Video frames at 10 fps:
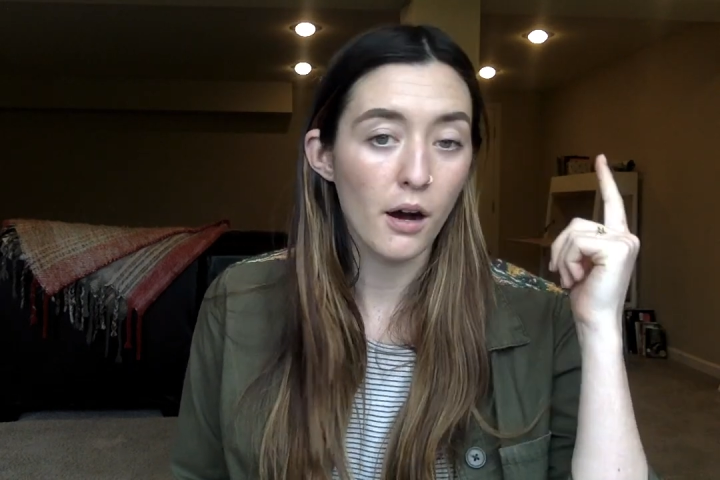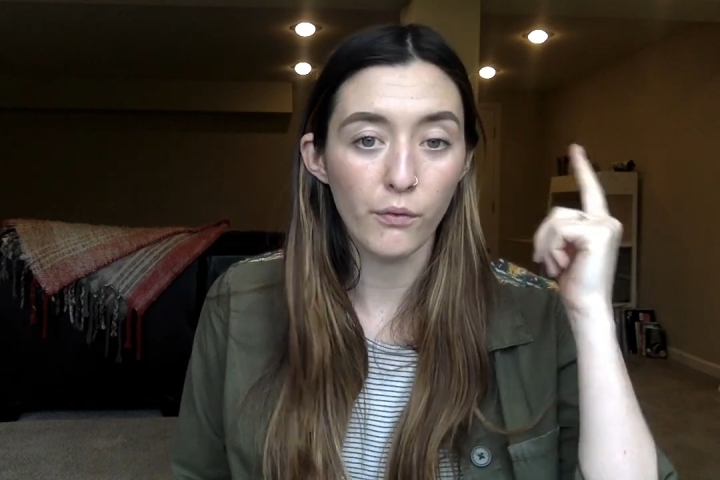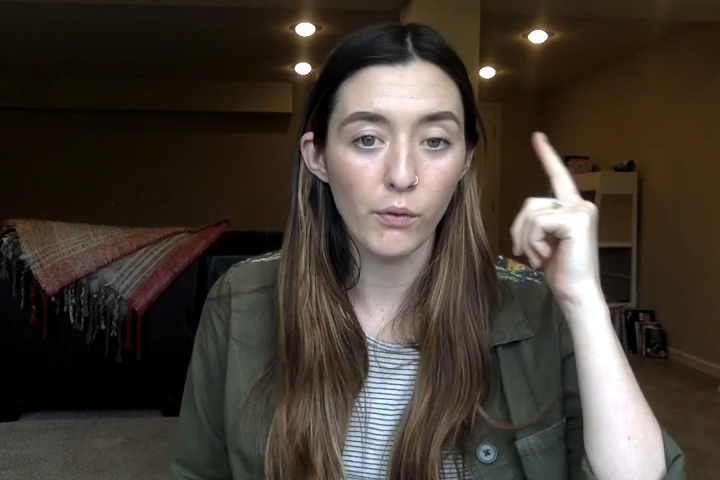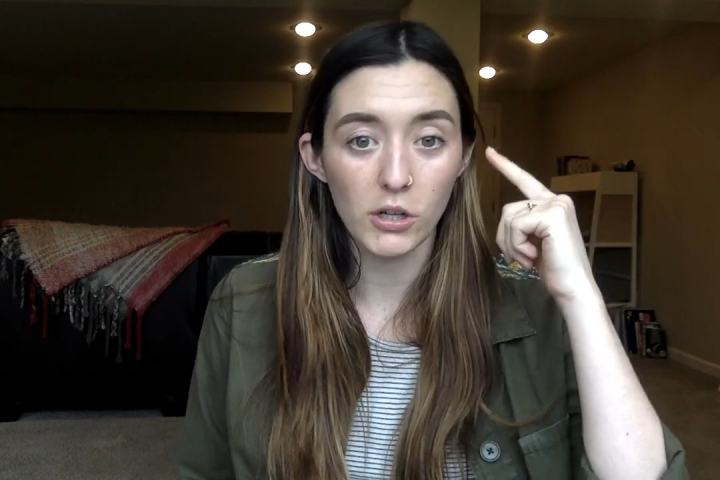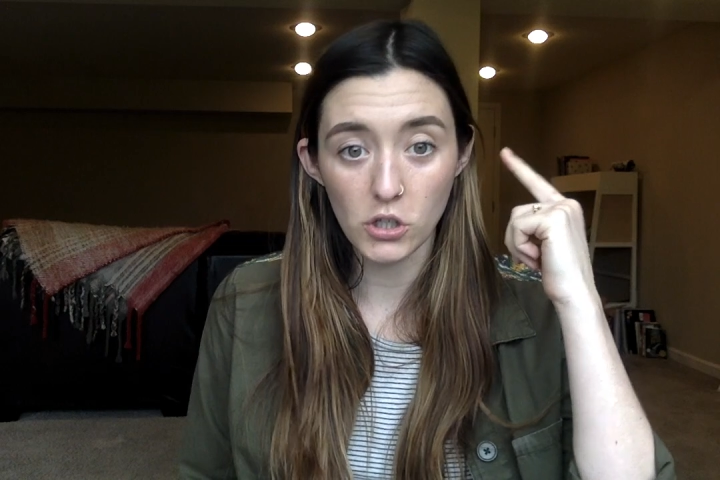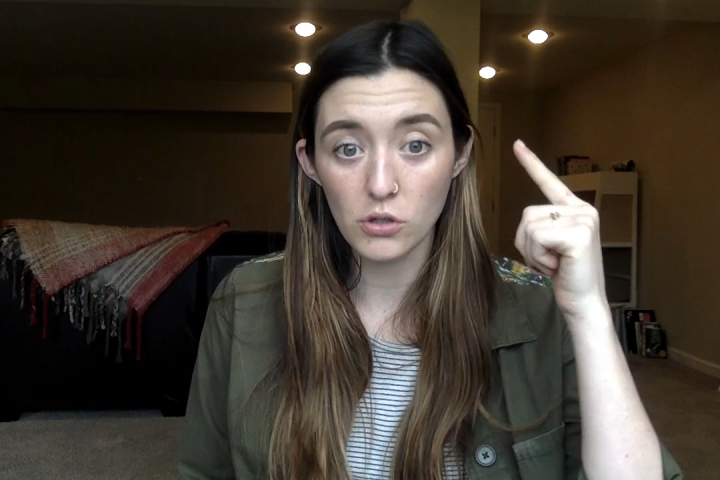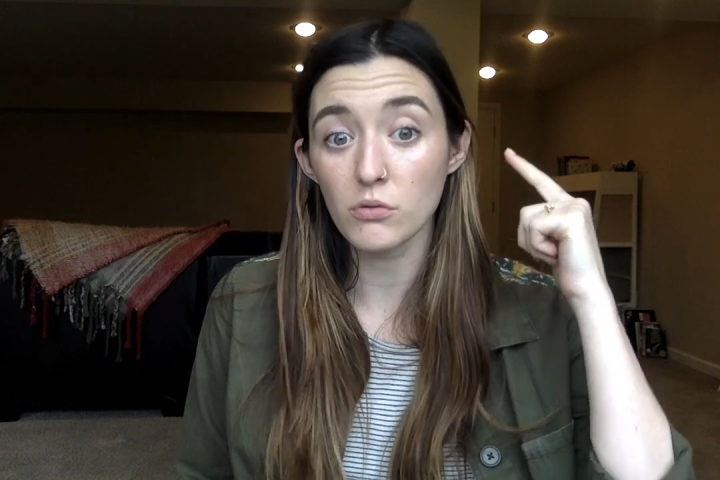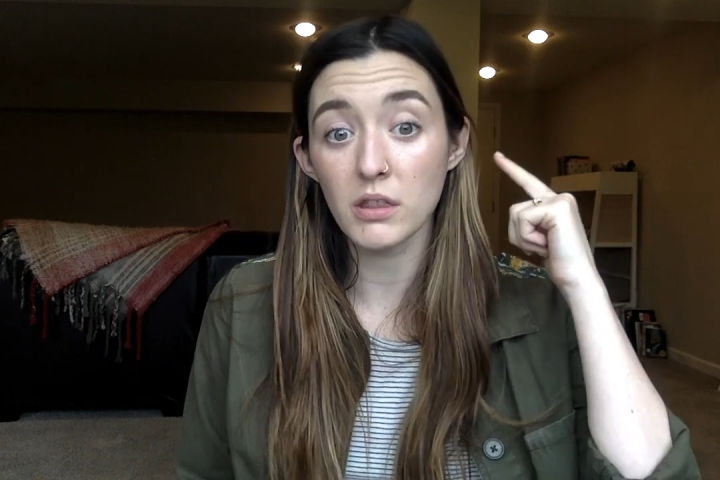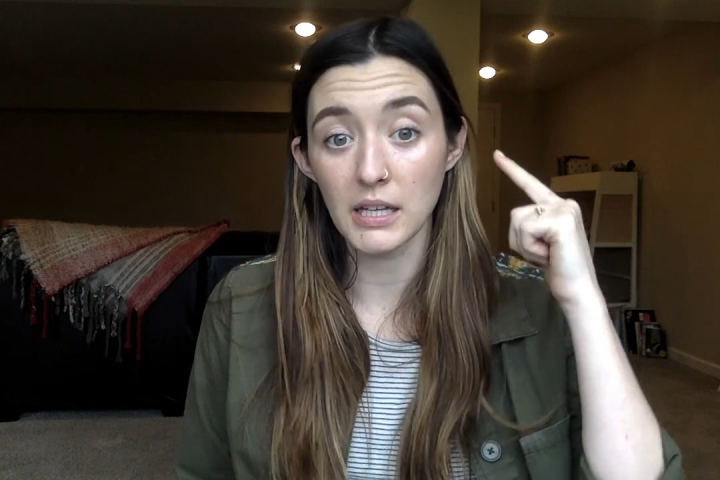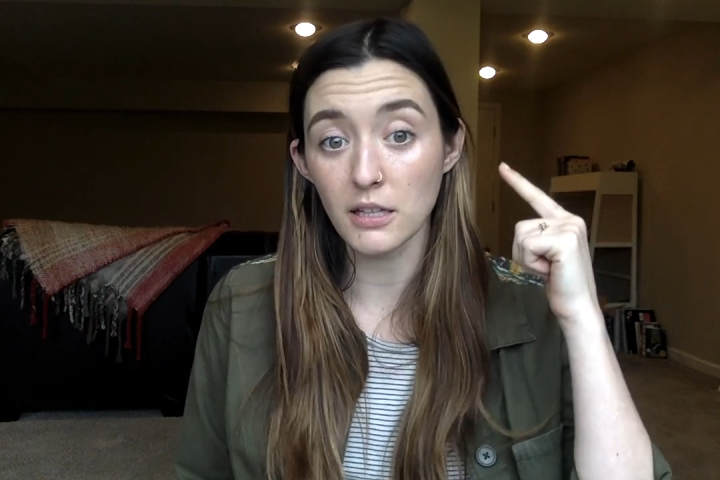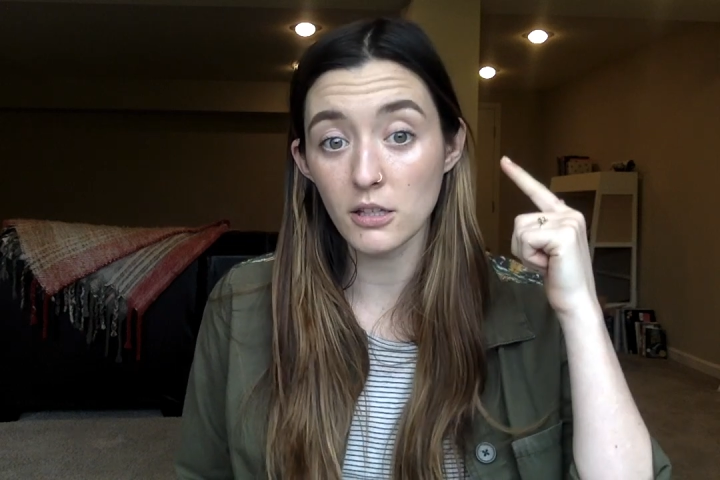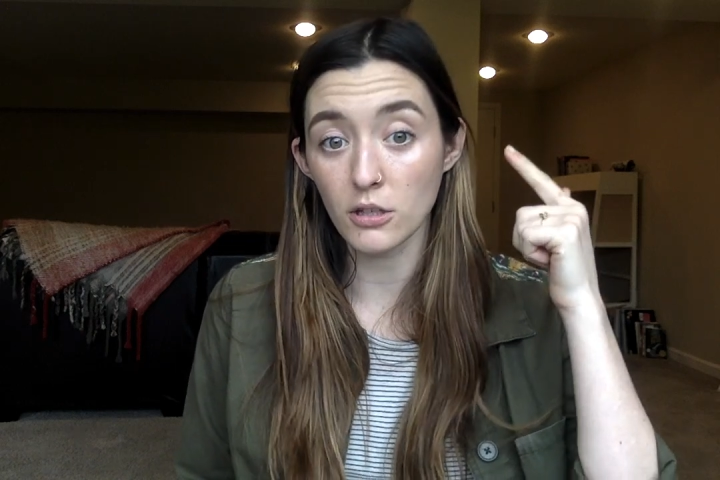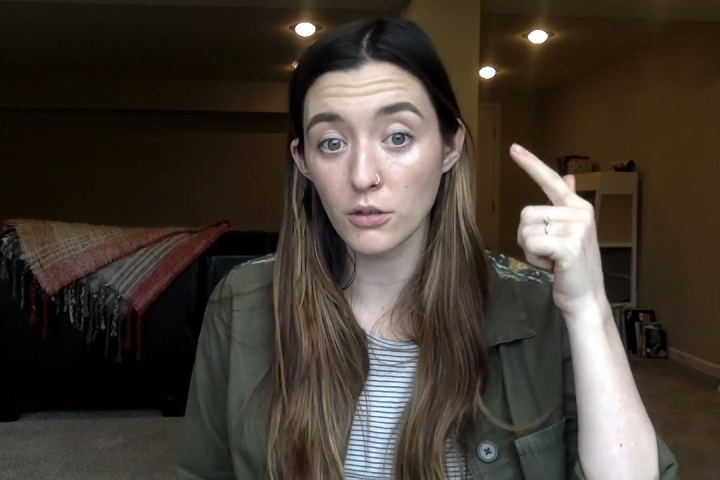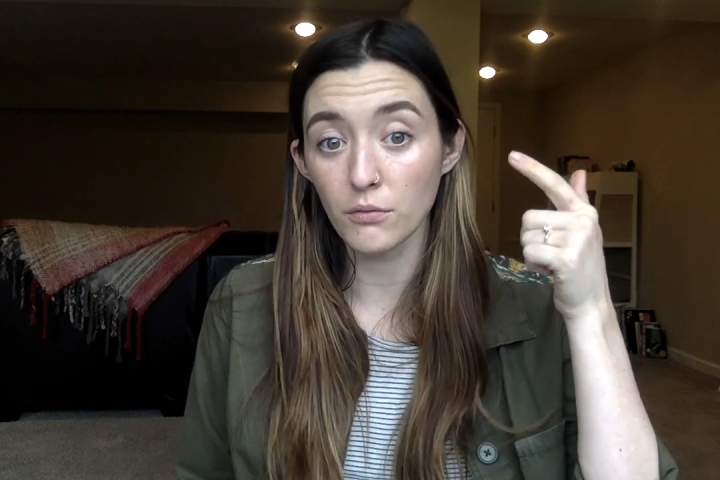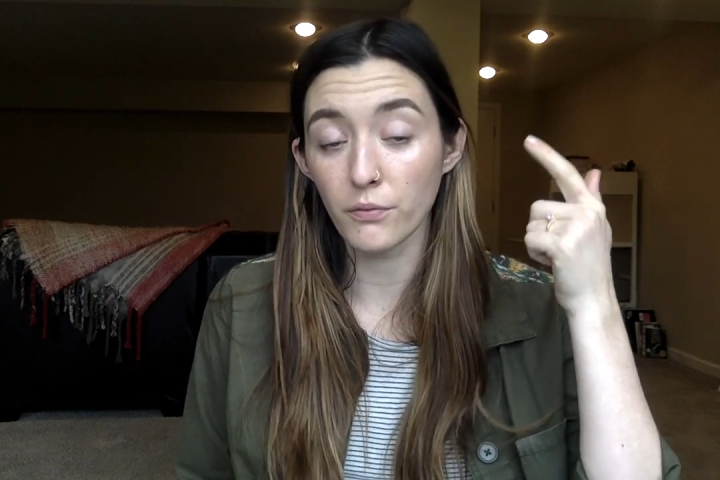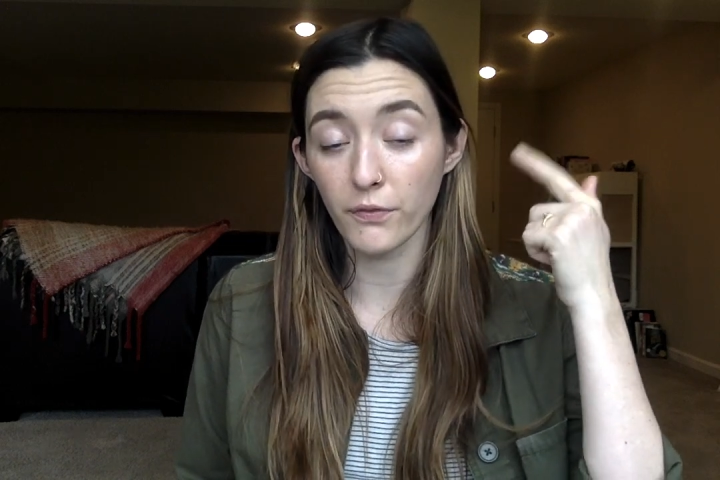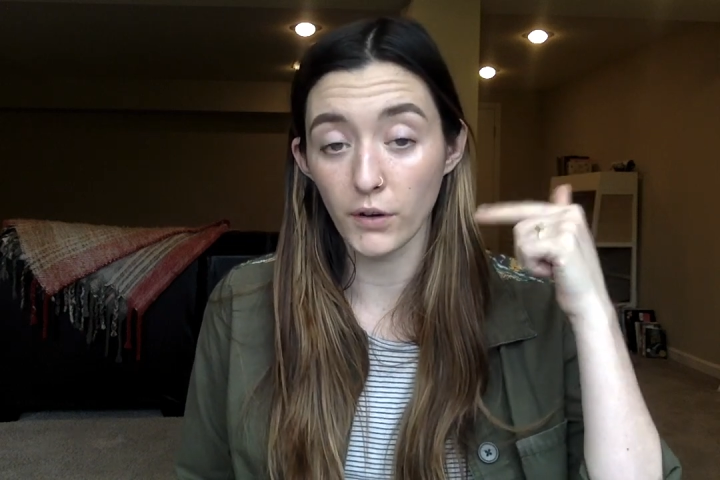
of where you think you've